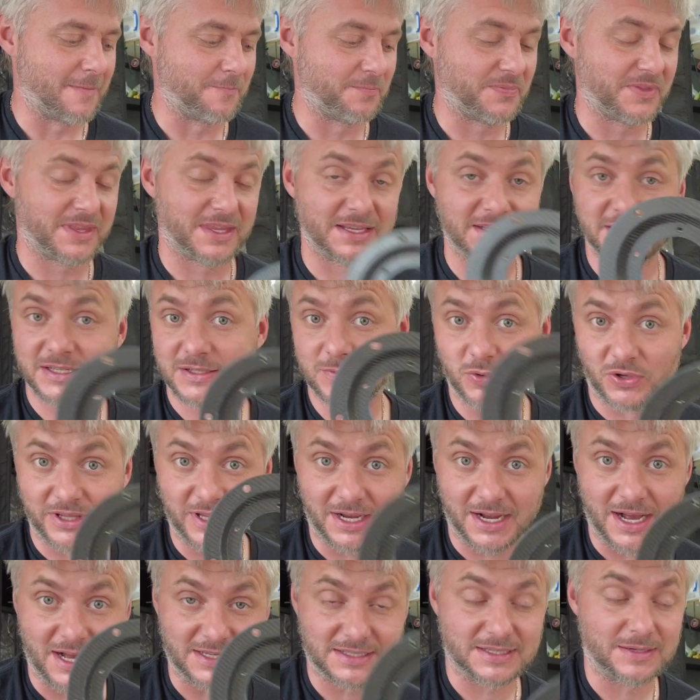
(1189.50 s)
This is what the
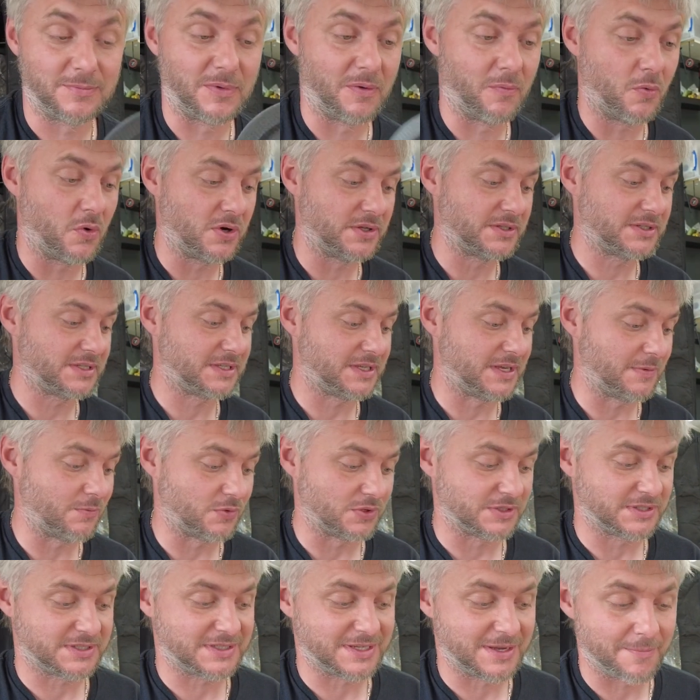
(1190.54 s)
customer wants. He
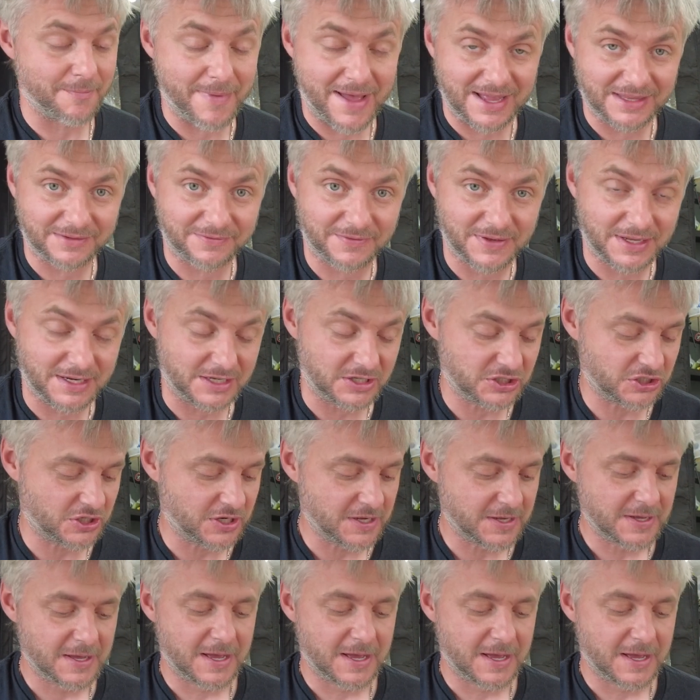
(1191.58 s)
wants a matte finish.